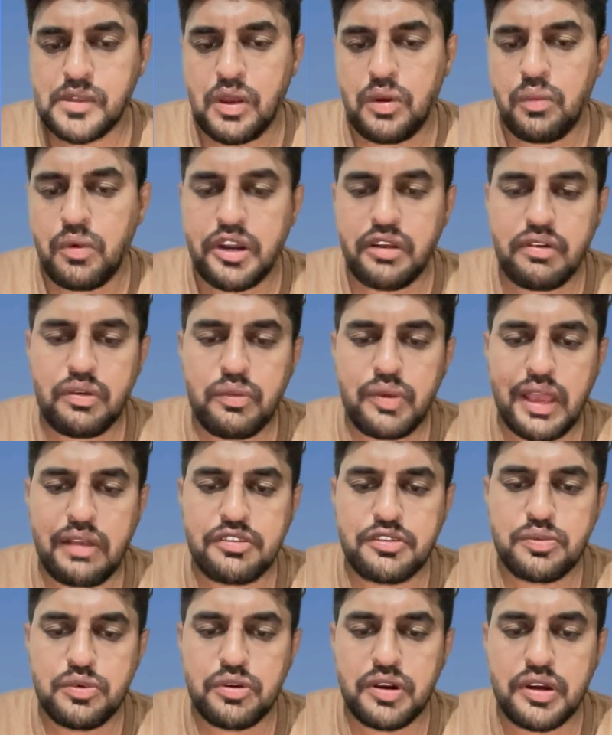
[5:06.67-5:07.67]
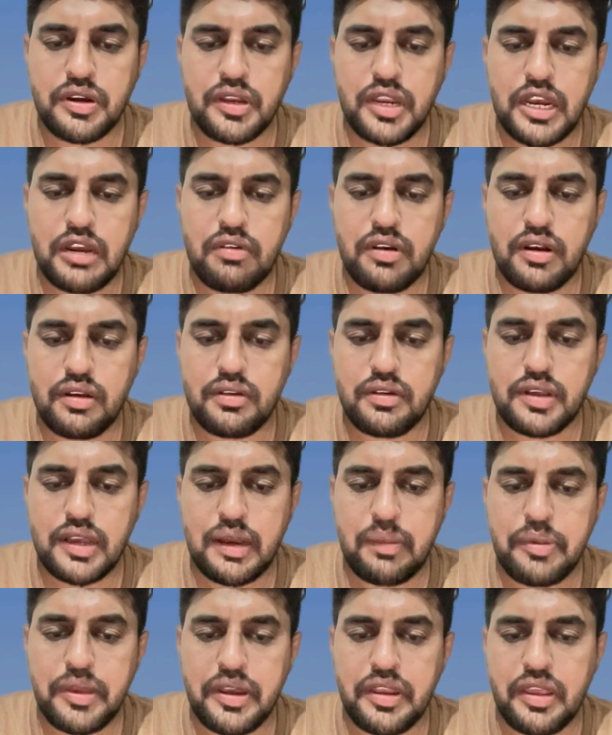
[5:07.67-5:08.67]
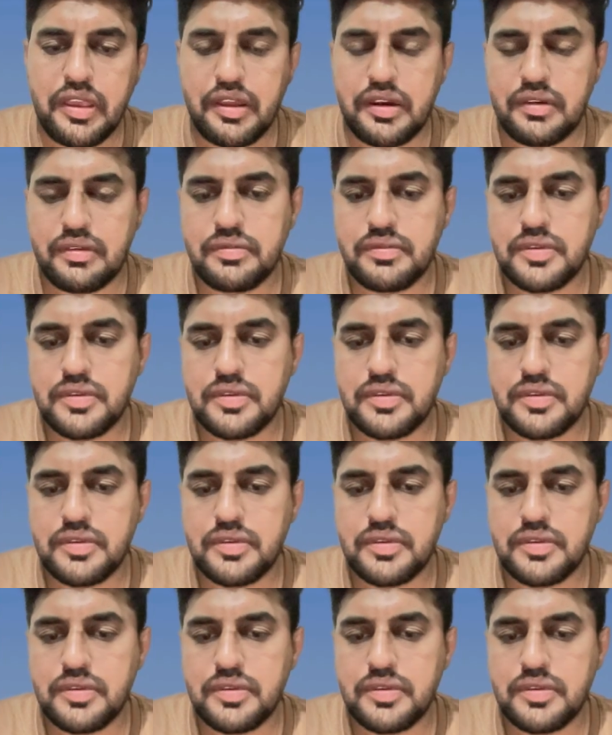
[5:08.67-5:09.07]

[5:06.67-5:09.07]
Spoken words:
Whatever we have spoken, it will appear here.